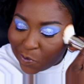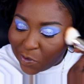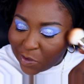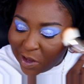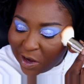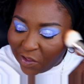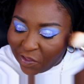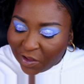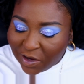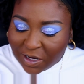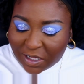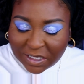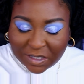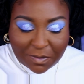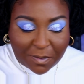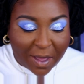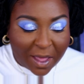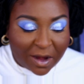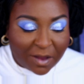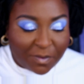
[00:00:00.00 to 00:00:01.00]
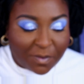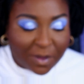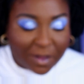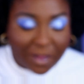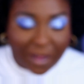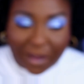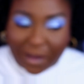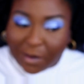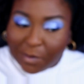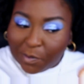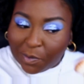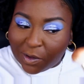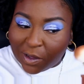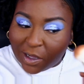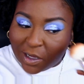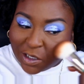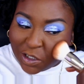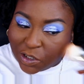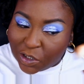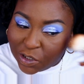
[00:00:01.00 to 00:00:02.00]
And I think this might have been like a
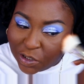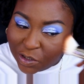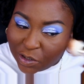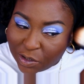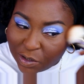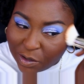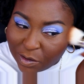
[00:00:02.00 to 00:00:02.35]
blush